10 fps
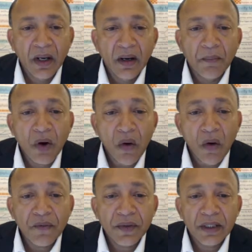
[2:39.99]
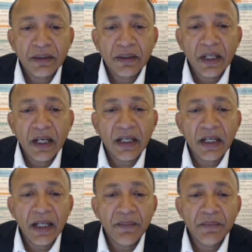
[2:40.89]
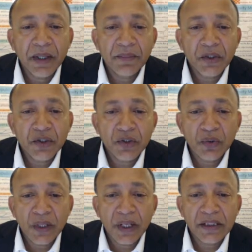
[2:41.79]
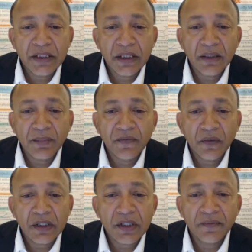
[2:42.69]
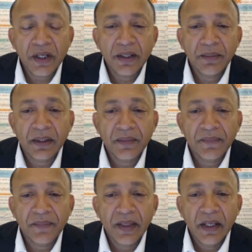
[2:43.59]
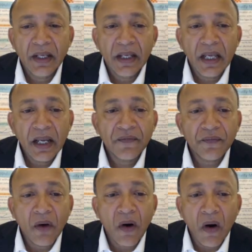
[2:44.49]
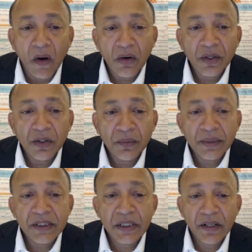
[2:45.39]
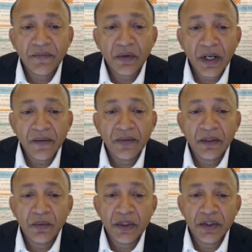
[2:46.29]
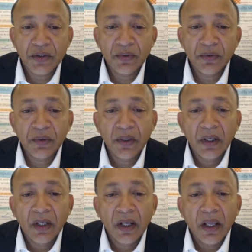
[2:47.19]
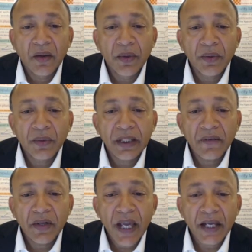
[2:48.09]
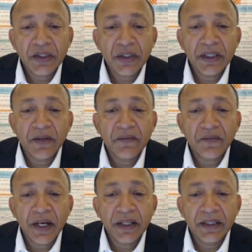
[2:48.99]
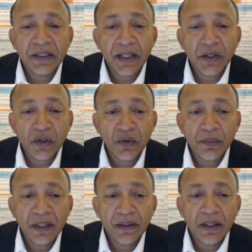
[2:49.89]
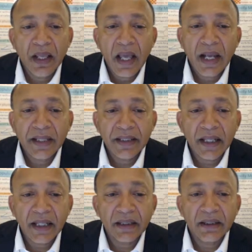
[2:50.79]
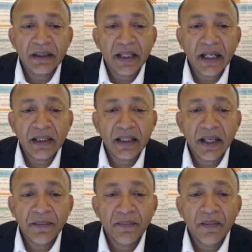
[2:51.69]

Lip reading: Moreover, a claim may be true and still be falsifiable. If all humans live forever were true, we would never actually find a dead human, and yet that claim